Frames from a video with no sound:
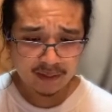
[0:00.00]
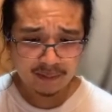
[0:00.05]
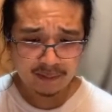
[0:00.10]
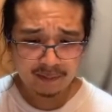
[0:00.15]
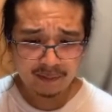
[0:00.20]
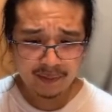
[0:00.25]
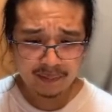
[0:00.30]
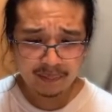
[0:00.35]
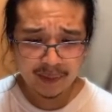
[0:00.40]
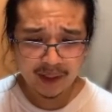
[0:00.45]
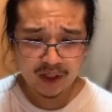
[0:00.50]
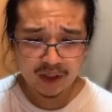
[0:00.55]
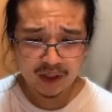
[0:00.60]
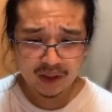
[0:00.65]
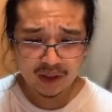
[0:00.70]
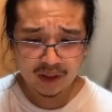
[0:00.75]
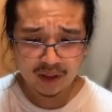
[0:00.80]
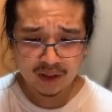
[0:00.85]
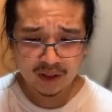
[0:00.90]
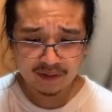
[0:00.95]

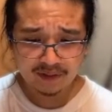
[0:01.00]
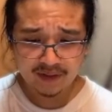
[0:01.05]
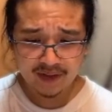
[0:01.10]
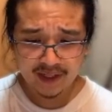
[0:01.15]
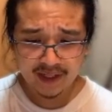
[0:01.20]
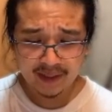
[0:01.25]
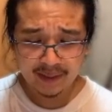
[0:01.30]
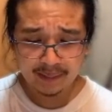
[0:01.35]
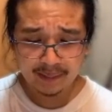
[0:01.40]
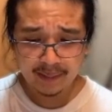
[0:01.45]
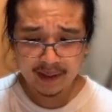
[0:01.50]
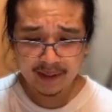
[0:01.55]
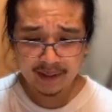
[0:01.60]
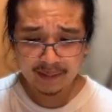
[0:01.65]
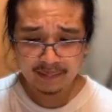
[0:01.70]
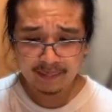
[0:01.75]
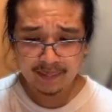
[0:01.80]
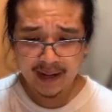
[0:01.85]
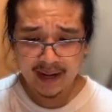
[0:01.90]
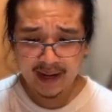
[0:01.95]
Because of the
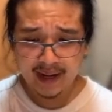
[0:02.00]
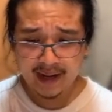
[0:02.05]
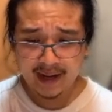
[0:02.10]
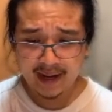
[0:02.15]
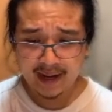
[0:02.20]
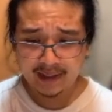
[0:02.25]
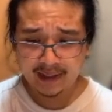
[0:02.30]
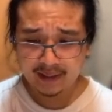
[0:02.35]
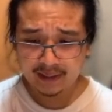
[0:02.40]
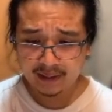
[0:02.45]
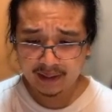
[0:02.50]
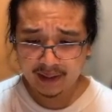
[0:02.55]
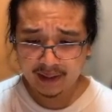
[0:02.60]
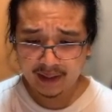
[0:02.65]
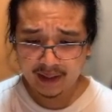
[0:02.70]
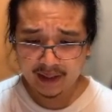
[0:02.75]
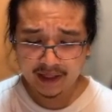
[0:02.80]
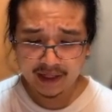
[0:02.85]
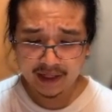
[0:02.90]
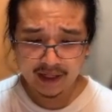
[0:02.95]

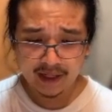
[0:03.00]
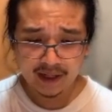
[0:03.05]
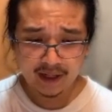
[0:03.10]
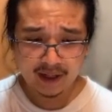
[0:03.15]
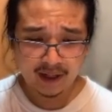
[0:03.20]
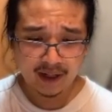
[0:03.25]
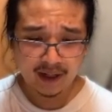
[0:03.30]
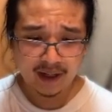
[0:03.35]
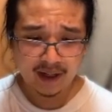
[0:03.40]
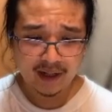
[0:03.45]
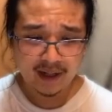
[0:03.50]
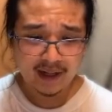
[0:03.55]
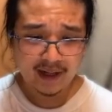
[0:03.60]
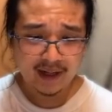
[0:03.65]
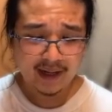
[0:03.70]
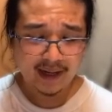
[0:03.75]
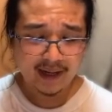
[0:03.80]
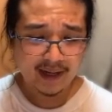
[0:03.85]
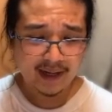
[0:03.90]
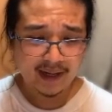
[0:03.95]
beta here,
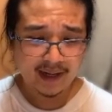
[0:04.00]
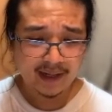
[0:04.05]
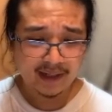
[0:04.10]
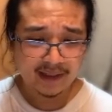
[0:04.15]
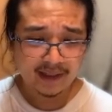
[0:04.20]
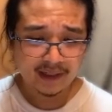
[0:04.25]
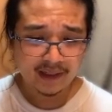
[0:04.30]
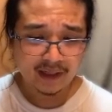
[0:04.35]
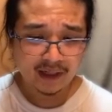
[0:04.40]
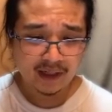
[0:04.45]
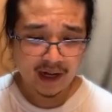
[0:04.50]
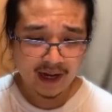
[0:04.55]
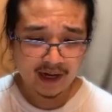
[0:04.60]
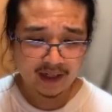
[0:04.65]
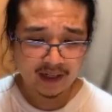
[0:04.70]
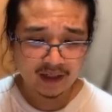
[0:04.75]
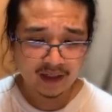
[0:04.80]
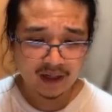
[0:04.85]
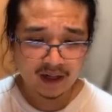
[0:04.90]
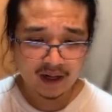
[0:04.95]
it's a
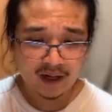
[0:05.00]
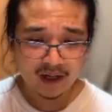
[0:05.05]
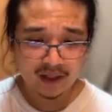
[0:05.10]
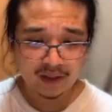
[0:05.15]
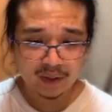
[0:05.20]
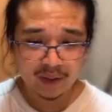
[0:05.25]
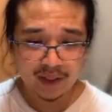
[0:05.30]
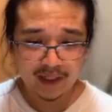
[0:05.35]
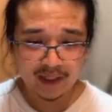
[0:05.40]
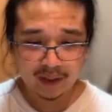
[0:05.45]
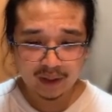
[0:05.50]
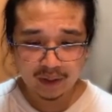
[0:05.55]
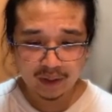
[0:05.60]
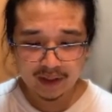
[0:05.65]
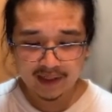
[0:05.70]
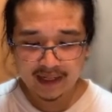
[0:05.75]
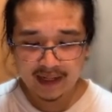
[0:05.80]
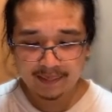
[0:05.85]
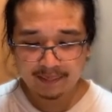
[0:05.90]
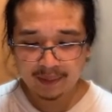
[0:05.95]
little hard to get a good
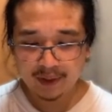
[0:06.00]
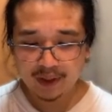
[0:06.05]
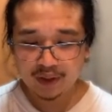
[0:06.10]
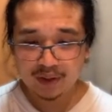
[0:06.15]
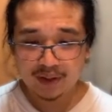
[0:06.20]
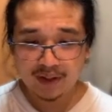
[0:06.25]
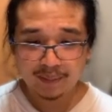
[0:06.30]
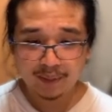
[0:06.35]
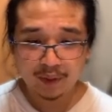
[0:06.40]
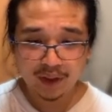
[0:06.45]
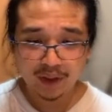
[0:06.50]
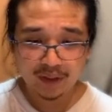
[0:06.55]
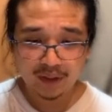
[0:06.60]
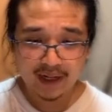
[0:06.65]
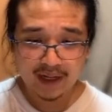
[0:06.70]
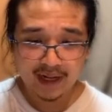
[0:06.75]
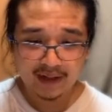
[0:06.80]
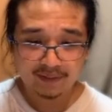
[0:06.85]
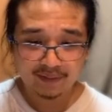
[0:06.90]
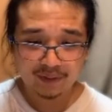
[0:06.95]
sample. So I'm going to
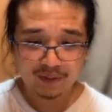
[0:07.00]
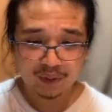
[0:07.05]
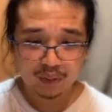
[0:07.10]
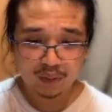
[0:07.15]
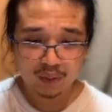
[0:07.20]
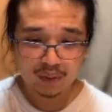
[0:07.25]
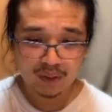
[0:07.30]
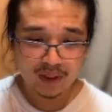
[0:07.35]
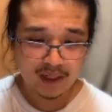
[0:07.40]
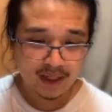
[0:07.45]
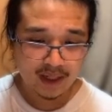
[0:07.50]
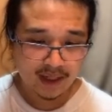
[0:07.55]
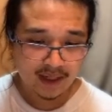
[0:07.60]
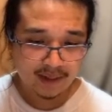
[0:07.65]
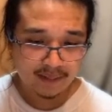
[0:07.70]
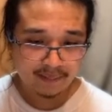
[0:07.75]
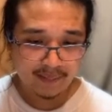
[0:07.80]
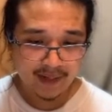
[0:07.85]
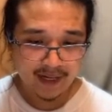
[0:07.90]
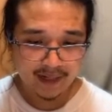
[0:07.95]
have to
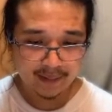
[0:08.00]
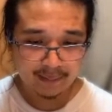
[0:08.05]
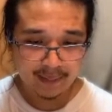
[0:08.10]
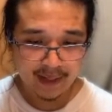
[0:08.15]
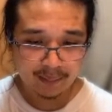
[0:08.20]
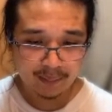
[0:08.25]
make my